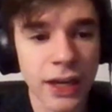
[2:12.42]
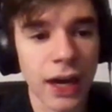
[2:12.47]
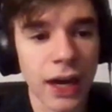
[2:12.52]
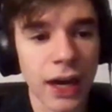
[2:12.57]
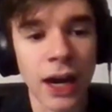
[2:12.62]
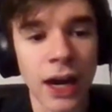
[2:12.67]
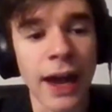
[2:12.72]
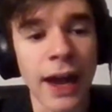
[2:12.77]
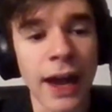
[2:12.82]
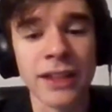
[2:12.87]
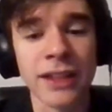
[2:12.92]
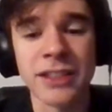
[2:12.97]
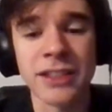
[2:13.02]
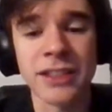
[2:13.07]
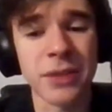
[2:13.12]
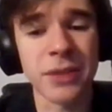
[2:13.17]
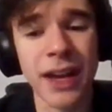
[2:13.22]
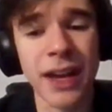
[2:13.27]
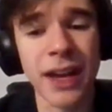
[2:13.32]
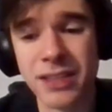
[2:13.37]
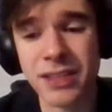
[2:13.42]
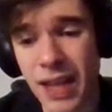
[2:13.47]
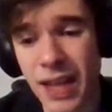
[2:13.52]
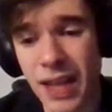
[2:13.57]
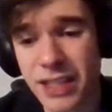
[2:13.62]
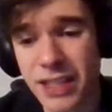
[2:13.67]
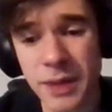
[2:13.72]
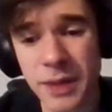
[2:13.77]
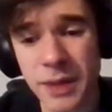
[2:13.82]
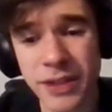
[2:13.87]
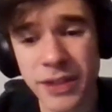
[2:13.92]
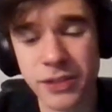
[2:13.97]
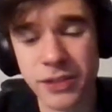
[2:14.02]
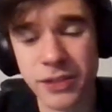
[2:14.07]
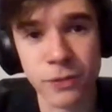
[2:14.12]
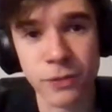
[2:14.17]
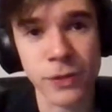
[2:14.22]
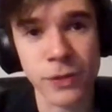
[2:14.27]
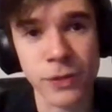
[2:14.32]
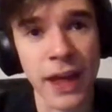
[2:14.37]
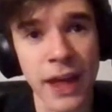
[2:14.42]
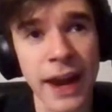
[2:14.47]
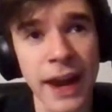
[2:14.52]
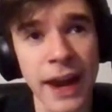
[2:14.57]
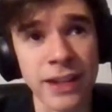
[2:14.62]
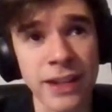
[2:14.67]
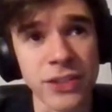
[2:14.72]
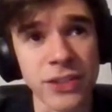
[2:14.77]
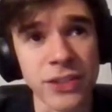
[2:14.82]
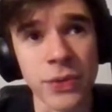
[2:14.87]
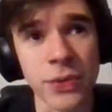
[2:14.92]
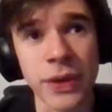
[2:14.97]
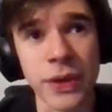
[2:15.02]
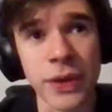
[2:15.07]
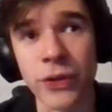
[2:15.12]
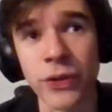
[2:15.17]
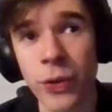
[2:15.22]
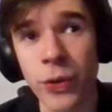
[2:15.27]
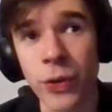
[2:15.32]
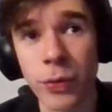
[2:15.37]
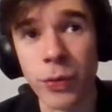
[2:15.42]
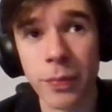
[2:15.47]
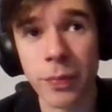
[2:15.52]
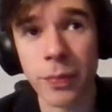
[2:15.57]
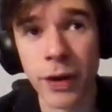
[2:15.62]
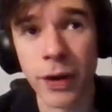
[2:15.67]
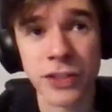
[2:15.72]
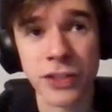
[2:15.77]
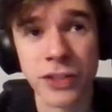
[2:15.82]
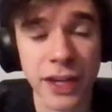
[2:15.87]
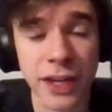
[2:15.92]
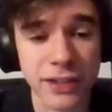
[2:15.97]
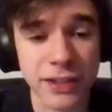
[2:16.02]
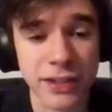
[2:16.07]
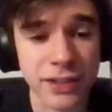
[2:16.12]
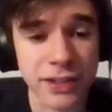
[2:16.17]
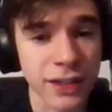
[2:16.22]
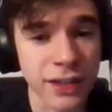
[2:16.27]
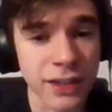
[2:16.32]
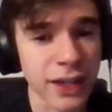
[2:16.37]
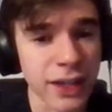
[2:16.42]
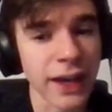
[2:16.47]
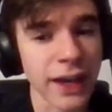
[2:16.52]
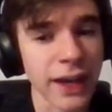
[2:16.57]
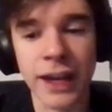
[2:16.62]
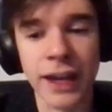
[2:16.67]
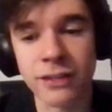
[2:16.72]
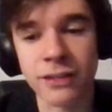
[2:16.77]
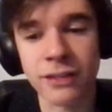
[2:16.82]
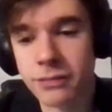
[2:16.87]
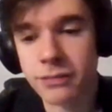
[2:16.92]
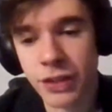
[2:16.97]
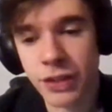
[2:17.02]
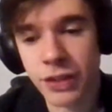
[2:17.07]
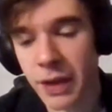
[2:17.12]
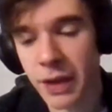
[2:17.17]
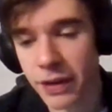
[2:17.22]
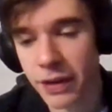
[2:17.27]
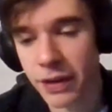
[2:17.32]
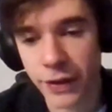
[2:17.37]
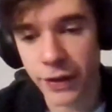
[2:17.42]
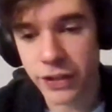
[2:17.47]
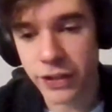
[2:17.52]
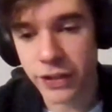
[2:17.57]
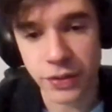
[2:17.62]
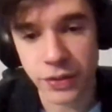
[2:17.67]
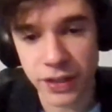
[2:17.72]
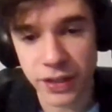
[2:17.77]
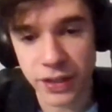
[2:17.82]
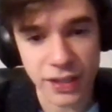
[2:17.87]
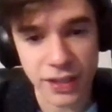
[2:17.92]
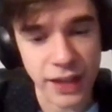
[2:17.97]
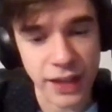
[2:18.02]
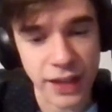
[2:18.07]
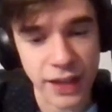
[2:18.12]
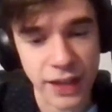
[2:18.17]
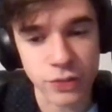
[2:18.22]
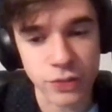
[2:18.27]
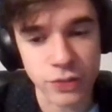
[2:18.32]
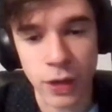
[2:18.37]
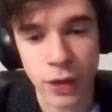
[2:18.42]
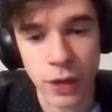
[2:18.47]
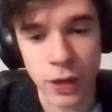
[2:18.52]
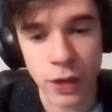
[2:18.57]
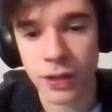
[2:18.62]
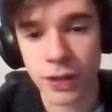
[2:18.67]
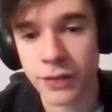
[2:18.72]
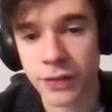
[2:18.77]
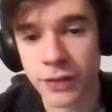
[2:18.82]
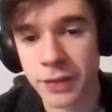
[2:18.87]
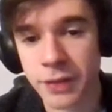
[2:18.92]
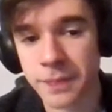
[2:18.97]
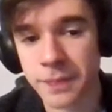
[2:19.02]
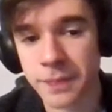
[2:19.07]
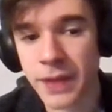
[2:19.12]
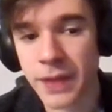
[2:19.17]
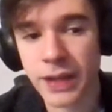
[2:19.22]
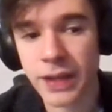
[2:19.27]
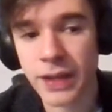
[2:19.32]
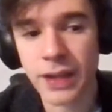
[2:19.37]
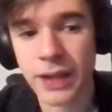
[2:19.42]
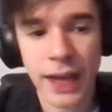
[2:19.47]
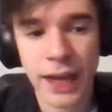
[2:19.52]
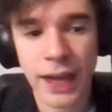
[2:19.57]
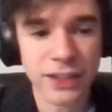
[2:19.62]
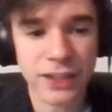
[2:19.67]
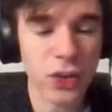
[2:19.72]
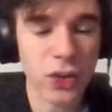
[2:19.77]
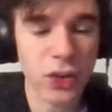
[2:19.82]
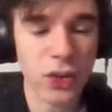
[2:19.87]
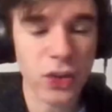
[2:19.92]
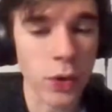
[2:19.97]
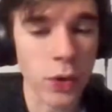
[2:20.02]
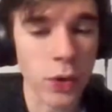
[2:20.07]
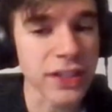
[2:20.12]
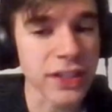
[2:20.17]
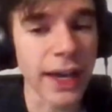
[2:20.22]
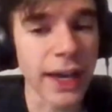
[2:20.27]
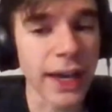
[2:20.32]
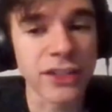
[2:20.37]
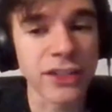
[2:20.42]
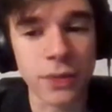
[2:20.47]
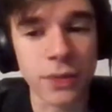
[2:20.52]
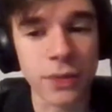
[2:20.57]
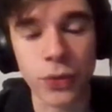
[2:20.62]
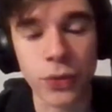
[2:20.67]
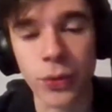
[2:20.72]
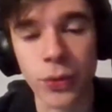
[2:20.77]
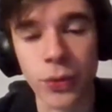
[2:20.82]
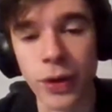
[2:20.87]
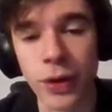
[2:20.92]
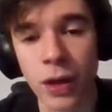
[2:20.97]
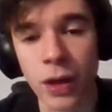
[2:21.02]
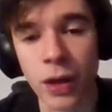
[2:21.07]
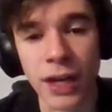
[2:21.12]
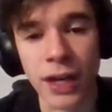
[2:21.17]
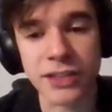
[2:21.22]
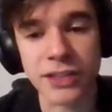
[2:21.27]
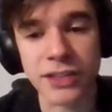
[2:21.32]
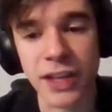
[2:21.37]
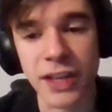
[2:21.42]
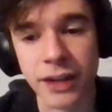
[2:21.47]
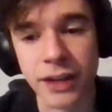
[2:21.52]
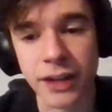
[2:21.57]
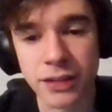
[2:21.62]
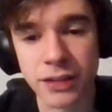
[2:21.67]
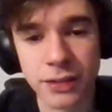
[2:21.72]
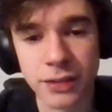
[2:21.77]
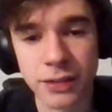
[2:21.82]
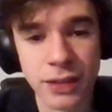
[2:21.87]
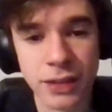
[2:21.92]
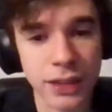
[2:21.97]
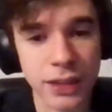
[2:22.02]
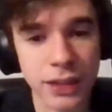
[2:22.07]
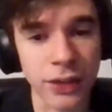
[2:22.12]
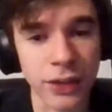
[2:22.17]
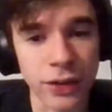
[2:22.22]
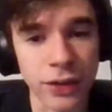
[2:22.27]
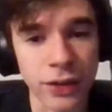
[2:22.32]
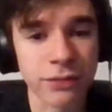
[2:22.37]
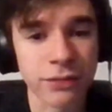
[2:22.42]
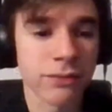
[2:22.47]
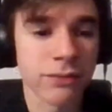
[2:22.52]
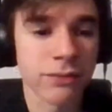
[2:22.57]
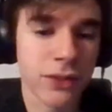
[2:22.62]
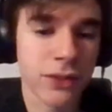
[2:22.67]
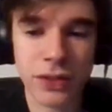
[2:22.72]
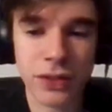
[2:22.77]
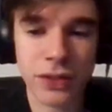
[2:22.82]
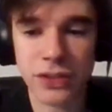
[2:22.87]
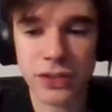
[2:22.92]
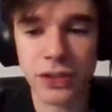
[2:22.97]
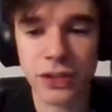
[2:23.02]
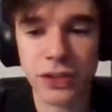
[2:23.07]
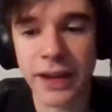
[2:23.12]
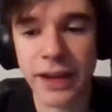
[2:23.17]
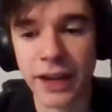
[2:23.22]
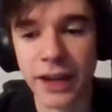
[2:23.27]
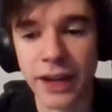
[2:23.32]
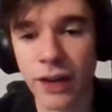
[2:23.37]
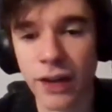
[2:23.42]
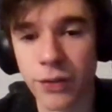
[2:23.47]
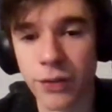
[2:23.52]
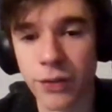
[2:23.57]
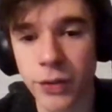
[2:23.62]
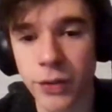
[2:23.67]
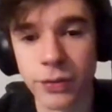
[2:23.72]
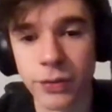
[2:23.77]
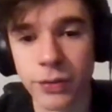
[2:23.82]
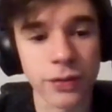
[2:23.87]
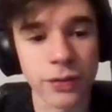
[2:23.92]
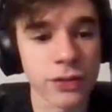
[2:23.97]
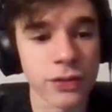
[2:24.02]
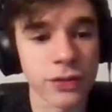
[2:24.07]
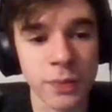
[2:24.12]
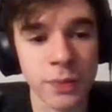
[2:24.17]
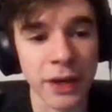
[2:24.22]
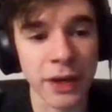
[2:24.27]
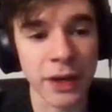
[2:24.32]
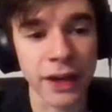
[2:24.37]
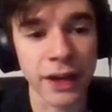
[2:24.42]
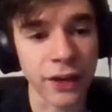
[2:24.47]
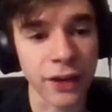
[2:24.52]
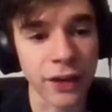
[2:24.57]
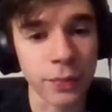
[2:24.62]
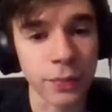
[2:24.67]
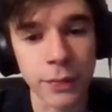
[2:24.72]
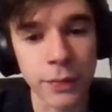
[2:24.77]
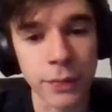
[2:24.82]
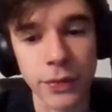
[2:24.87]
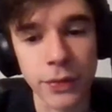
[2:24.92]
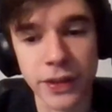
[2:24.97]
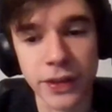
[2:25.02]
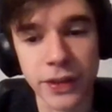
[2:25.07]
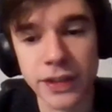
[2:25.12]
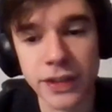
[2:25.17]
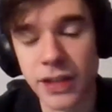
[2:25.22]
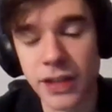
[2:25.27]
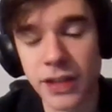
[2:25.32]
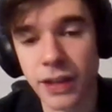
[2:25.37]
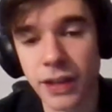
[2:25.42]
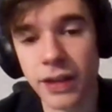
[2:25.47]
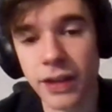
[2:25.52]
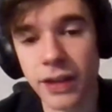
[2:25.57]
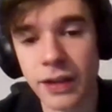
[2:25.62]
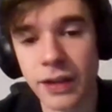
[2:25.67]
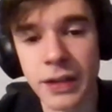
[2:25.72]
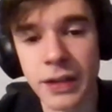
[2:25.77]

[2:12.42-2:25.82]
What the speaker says: I had some classes last semester that had us doing group work projects, and you make friends through things like that as well. Even it's not the worst engaging them through an online setting either. You can still make it comfortable just by getting to know people and things like that.